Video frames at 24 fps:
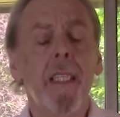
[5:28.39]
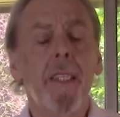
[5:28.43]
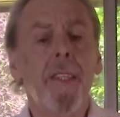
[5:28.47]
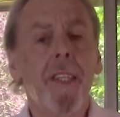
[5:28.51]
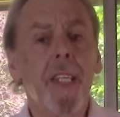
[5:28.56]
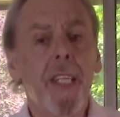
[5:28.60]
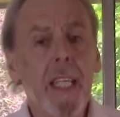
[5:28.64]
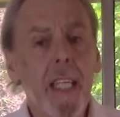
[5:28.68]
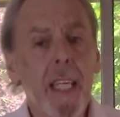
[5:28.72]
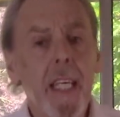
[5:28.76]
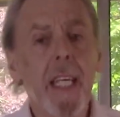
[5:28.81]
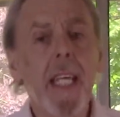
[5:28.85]

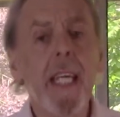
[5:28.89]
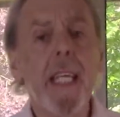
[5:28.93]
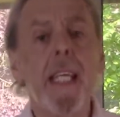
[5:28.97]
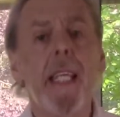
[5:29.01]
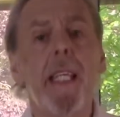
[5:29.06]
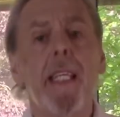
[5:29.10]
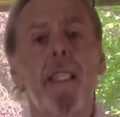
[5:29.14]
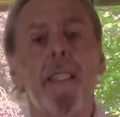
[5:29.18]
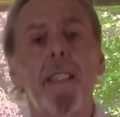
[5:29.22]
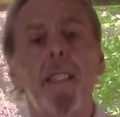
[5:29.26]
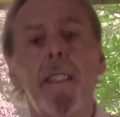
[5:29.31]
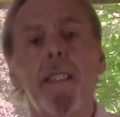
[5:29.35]
The
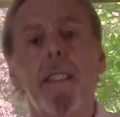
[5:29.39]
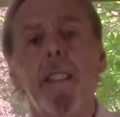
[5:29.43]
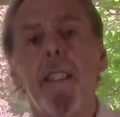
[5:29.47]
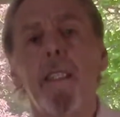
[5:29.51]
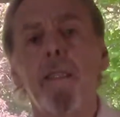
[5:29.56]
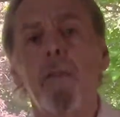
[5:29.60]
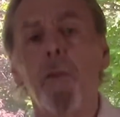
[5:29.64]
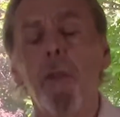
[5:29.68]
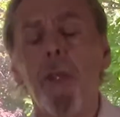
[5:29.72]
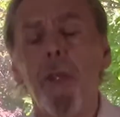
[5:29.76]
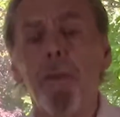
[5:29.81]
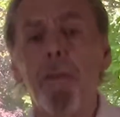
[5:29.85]
keys
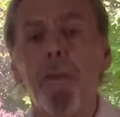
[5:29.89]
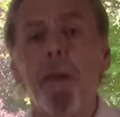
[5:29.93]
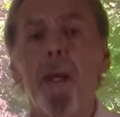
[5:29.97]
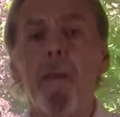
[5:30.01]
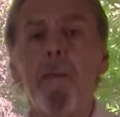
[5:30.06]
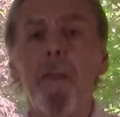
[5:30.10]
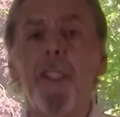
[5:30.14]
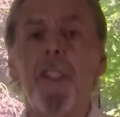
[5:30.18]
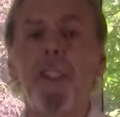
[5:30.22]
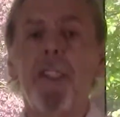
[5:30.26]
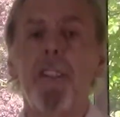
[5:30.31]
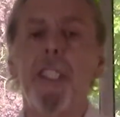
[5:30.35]
with
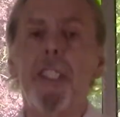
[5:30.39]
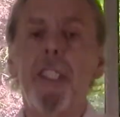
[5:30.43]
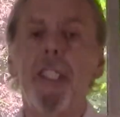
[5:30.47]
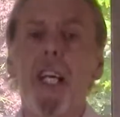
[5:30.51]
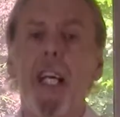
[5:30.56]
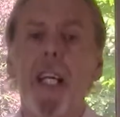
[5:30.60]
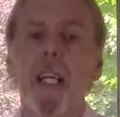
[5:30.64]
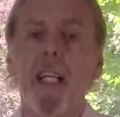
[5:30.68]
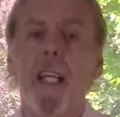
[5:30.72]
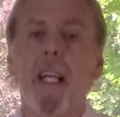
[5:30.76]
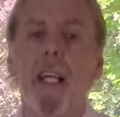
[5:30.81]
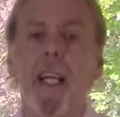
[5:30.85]
premature
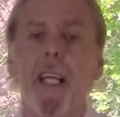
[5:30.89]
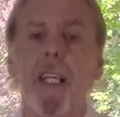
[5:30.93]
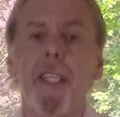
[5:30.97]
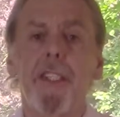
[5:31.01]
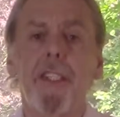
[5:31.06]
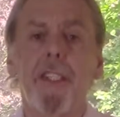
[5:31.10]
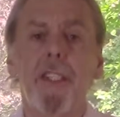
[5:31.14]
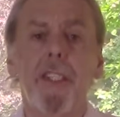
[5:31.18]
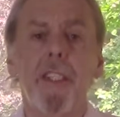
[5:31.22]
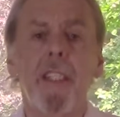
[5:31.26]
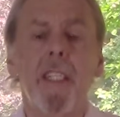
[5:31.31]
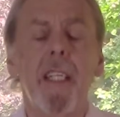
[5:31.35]

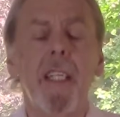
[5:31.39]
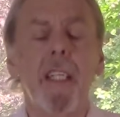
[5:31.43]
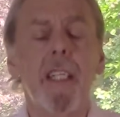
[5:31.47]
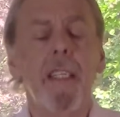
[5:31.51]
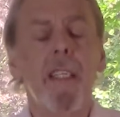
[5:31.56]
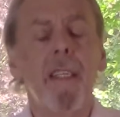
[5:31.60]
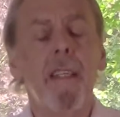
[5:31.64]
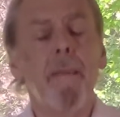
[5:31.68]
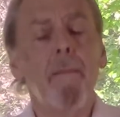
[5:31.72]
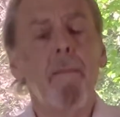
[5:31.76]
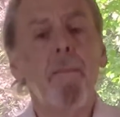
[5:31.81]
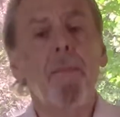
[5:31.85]
ejaculation
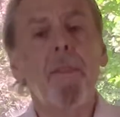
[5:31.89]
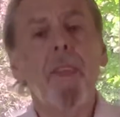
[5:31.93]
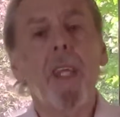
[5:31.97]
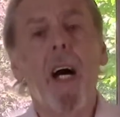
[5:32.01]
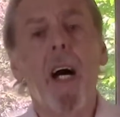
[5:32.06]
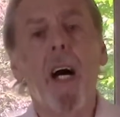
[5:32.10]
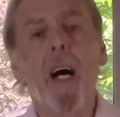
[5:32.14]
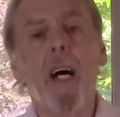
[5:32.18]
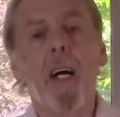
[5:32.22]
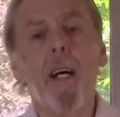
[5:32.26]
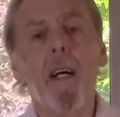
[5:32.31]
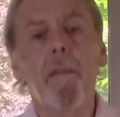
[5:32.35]

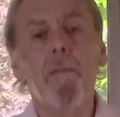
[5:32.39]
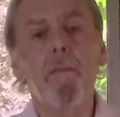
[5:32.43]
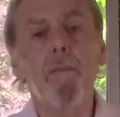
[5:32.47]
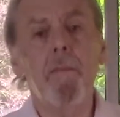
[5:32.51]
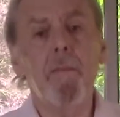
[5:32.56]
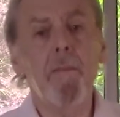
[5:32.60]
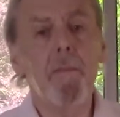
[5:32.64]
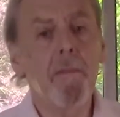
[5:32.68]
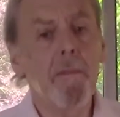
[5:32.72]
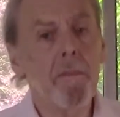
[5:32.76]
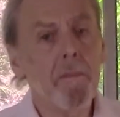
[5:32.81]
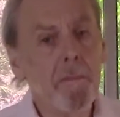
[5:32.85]
are
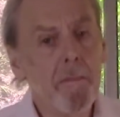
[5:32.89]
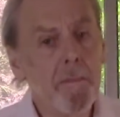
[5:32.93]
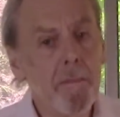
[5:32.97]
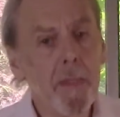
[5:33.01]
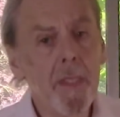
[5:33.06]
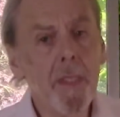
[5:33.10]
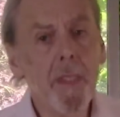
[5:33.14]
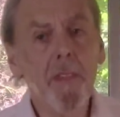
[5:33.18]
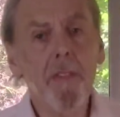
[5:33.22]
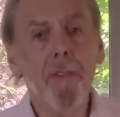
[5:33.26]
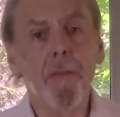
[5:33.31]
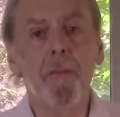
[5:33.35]

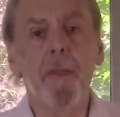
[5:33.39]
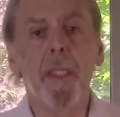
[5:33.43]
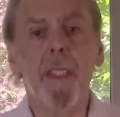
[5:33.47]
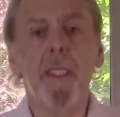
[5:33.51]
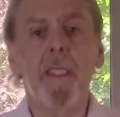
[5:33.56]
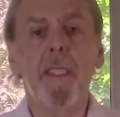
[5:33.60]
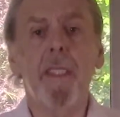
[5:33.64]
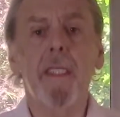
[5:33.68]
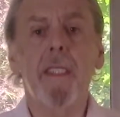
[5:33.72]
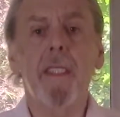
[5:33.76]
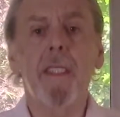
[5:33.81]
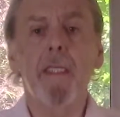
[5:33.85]

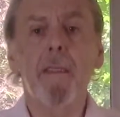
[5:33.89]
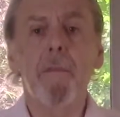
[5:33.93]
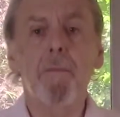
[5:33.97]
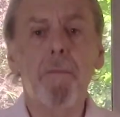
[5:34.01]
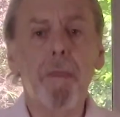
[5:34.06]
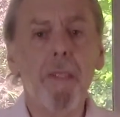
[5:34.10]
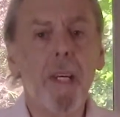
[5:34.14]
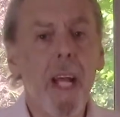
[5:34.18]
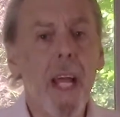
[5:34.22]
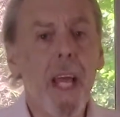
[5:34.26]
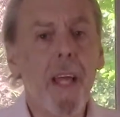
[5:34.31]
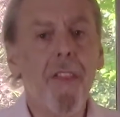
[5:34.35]
movement,
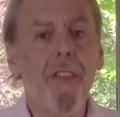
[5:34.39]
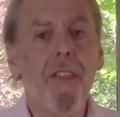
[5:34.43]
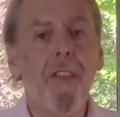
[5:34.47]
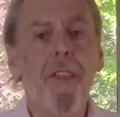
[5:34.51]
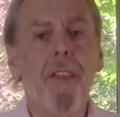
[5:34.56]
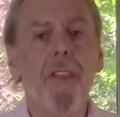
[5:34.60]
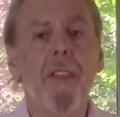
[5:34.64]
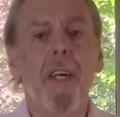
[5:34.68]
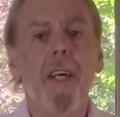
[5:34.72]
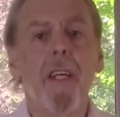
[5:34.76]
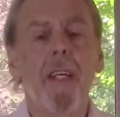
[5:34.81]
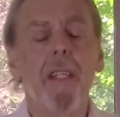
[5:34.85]

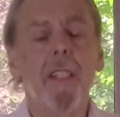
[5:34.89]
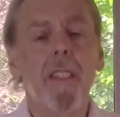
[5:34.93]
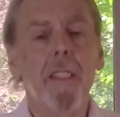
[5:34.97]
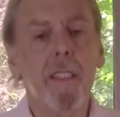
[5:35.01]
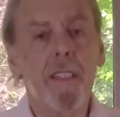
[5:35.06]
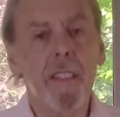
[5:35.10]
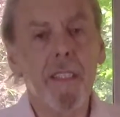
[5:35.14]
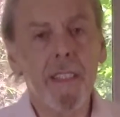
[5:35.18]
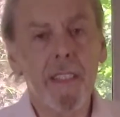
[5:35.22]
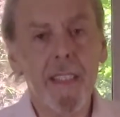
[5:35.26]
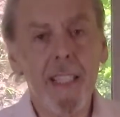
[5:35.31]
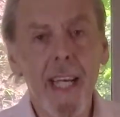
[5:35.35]
breath,
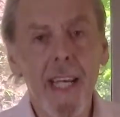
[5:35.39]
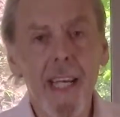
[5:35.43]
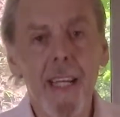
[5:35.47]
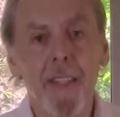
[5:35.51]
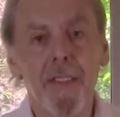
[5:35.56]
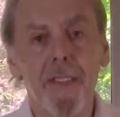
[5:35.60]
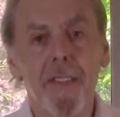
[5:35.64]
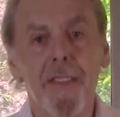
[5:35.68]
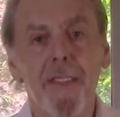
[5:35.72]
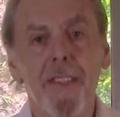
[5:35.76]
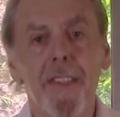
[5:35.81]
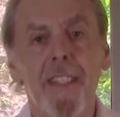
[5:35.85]
and
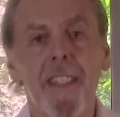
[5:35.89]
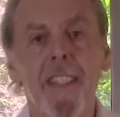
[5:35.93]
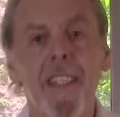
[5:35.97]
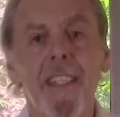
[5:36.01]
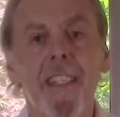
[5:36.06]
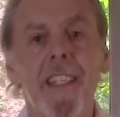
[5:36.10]
sound.